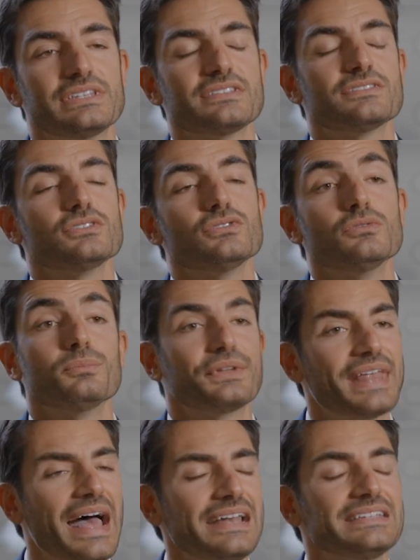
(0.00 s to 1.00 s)
this new
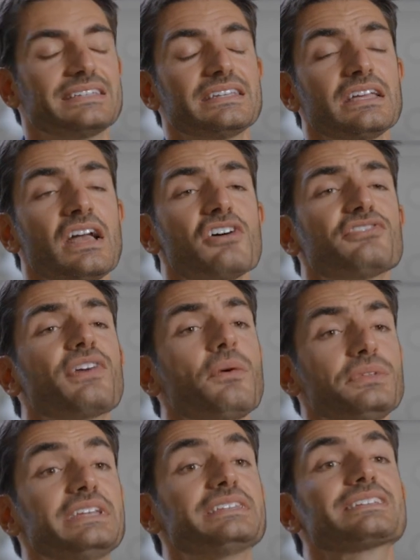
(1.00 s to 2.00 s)
modality
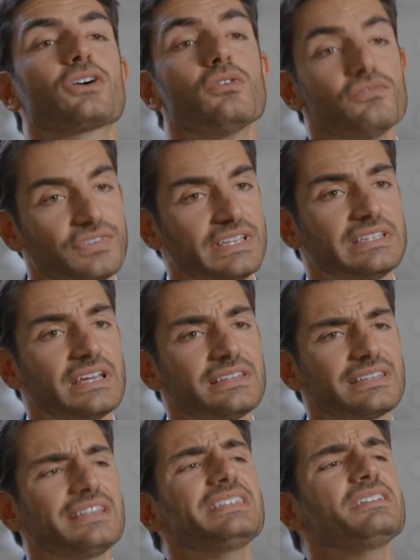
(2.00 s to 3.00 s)
found it
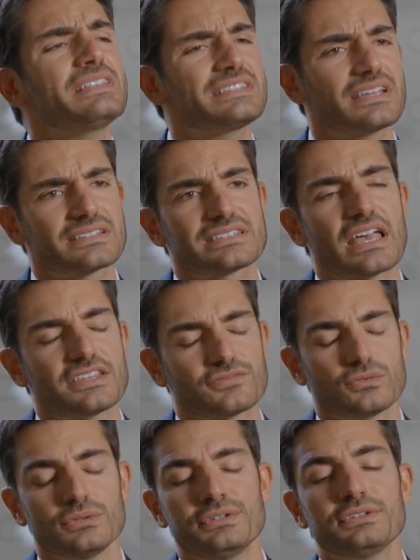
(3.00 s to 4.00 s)
convenient and even
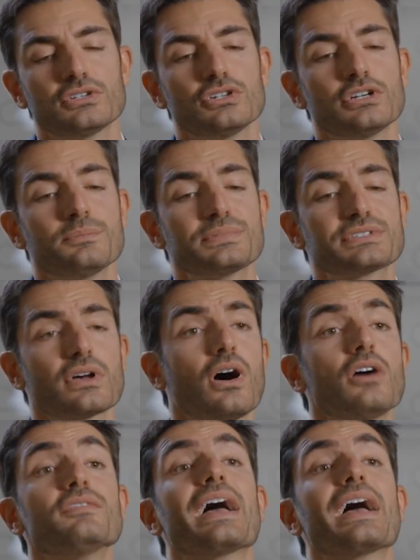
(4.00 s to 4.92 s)
successful in terms of